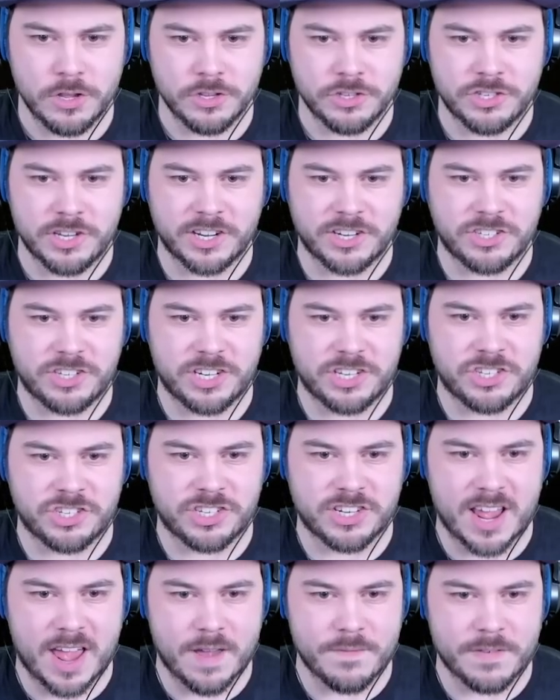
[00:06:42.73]

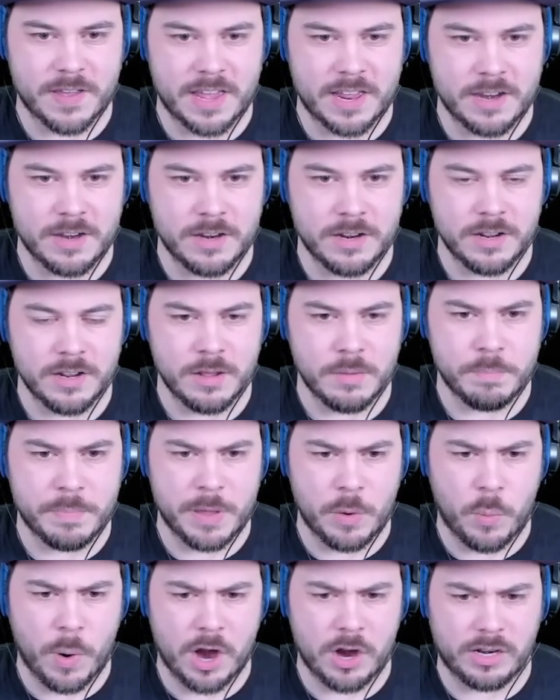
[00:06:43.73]
67.
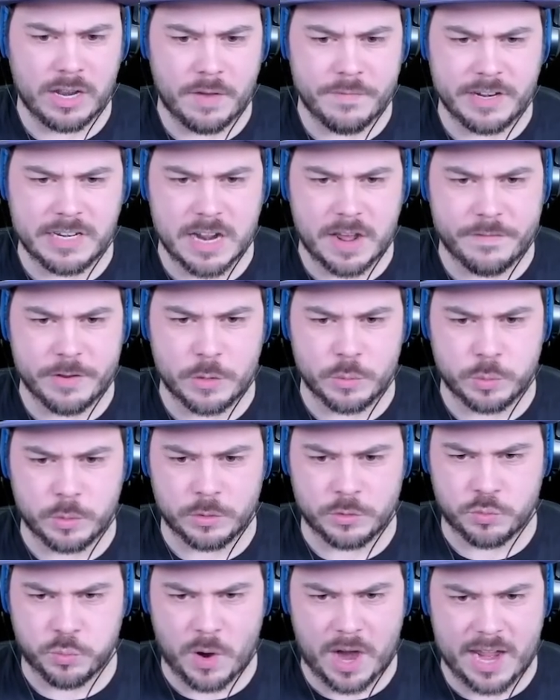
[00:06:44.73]
Beware, Lovey Dovey
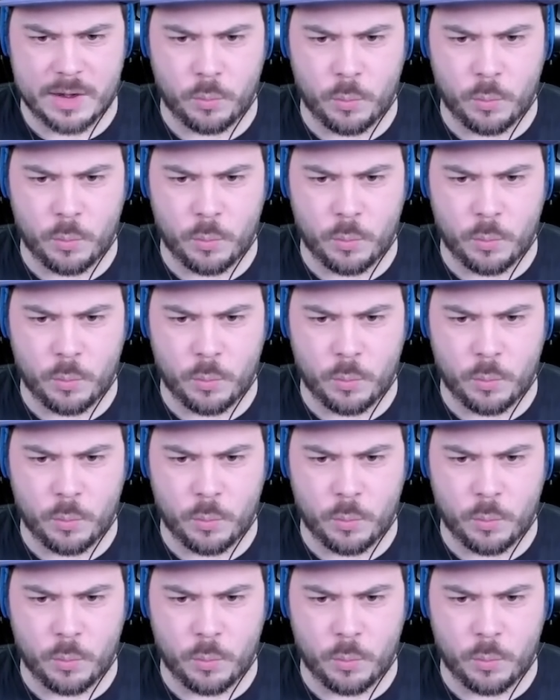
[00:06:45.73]
was right.